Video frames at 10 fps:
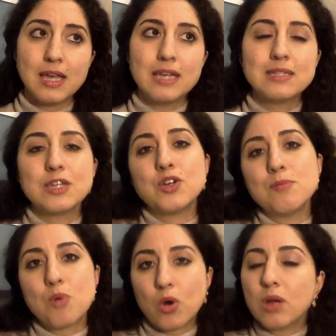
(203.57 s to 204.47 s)
Is it your
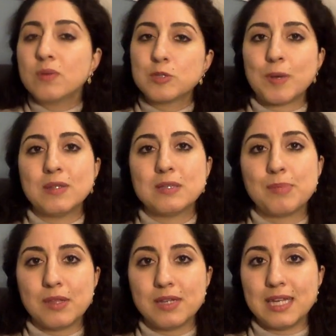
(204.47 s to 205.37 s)
moral
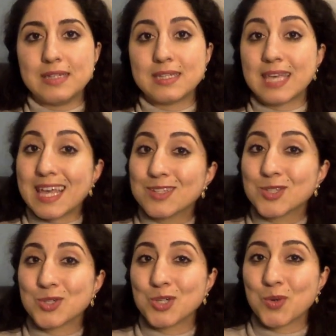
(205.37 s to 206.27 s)
responsibility to
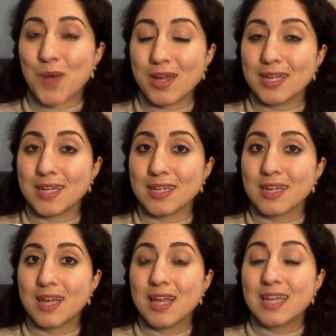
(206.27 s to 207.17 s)
cancel your wedding
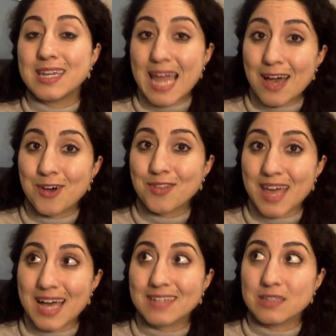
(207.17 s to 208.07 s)
now
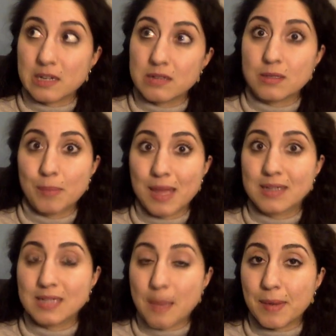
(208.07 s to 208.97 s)
that there's a
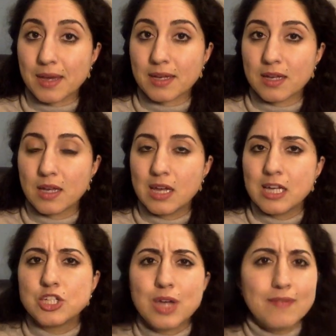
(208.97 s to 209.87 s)
pandemic?
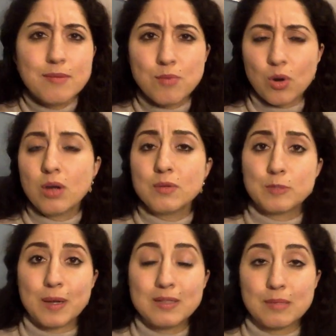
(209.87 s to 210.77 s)
Do you have a moral
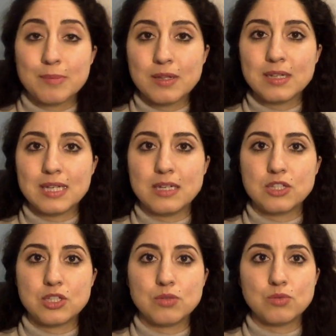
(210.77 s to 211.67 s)
responsibility
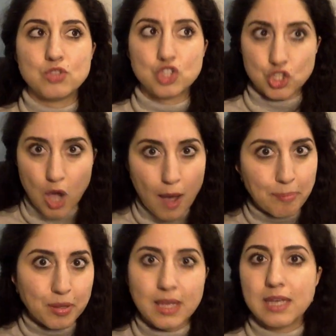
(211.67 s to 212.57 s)
to stop
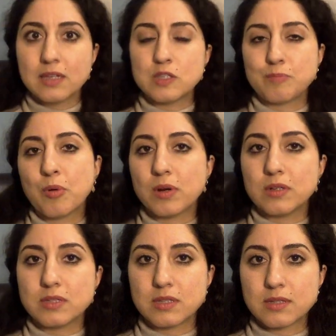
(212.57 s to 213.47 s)
playing
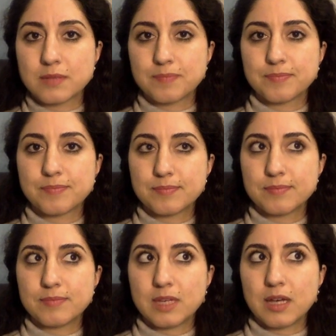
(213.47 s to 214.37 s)
sports
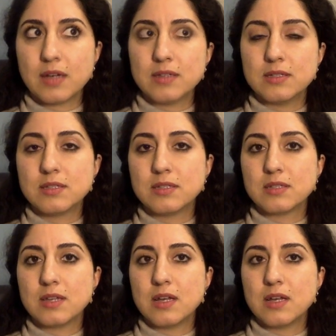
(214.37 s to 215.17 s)
because